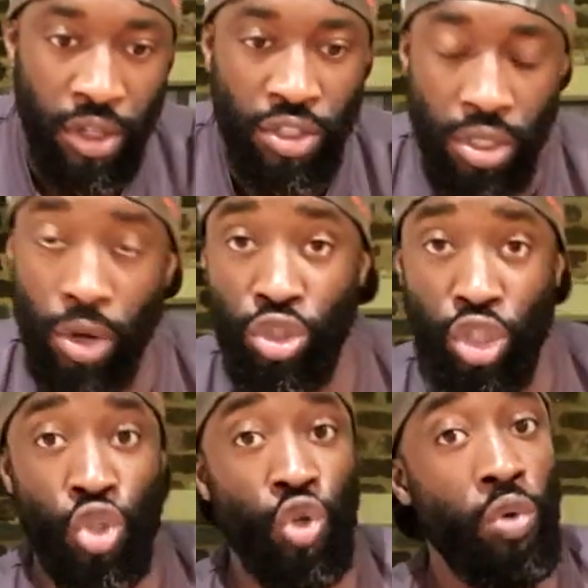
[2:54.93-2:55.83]
So those are
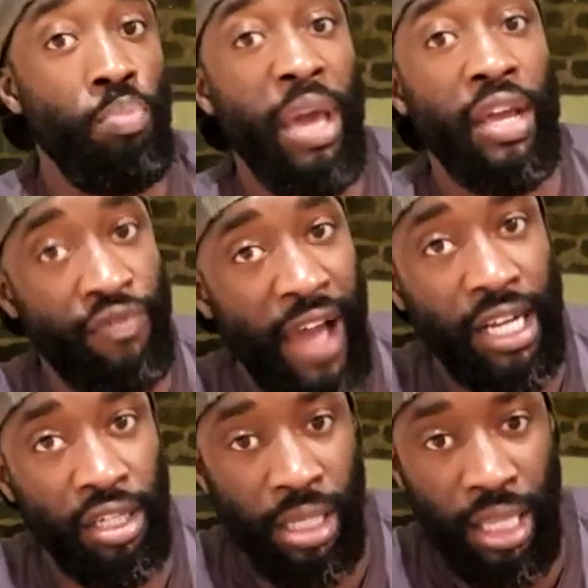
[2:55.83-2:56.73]
two big
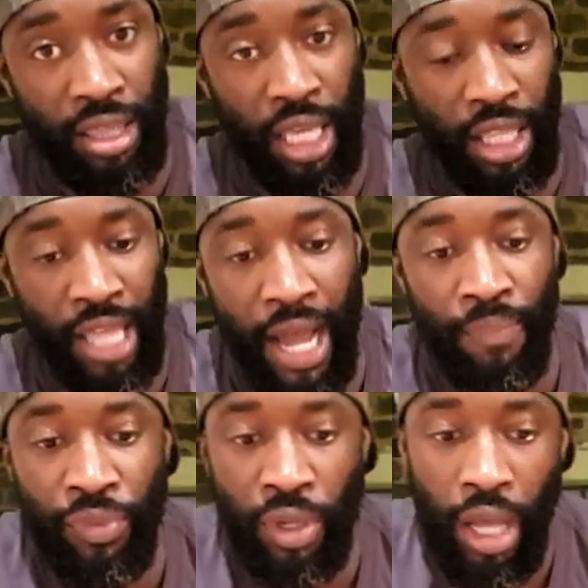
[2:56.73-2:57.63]
factors, I think, that
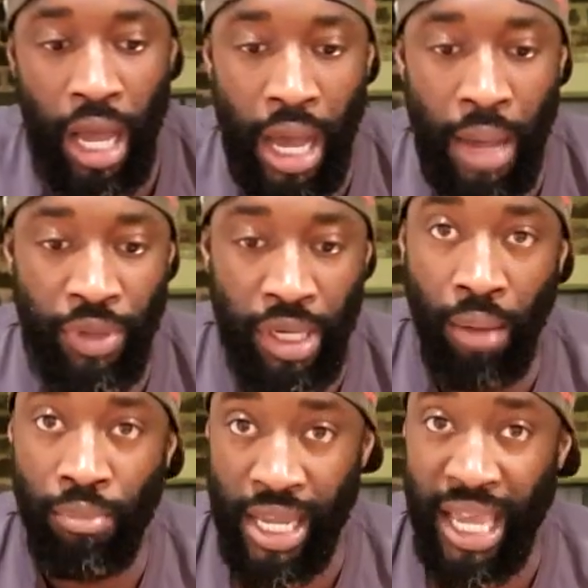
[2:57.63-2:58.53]
the
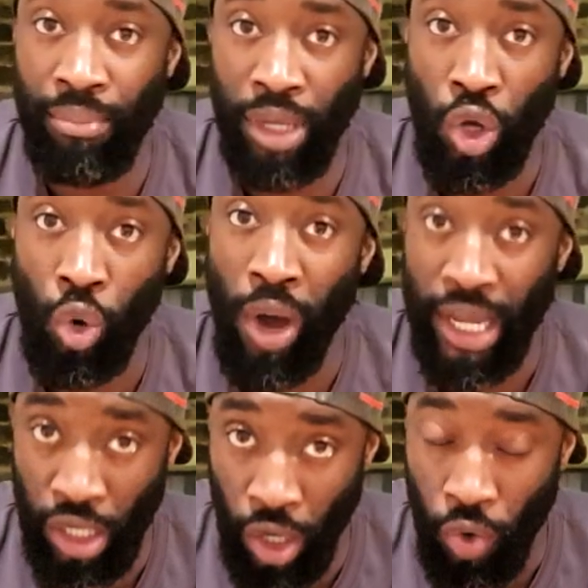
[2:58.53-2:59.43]
number came in
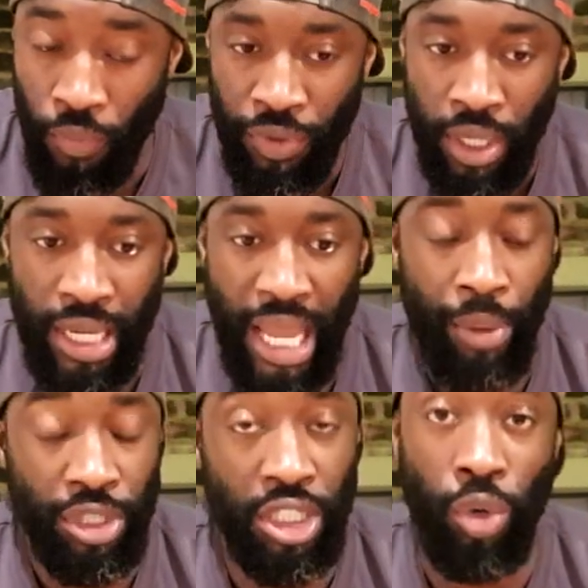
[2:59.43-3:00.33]
quite low.
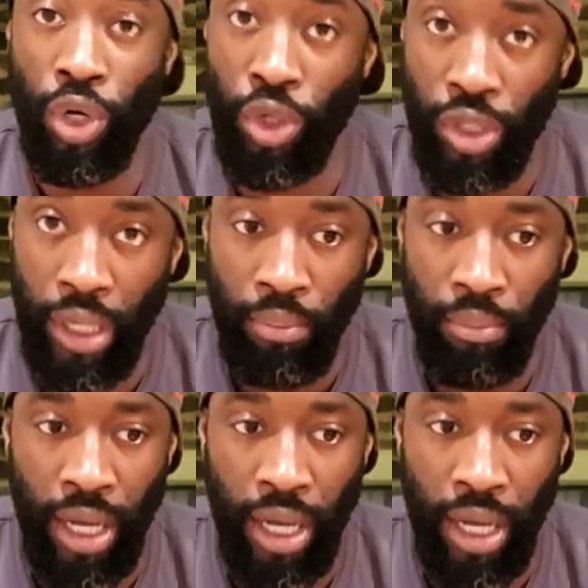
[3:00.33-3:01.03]
Now, it's still a good number.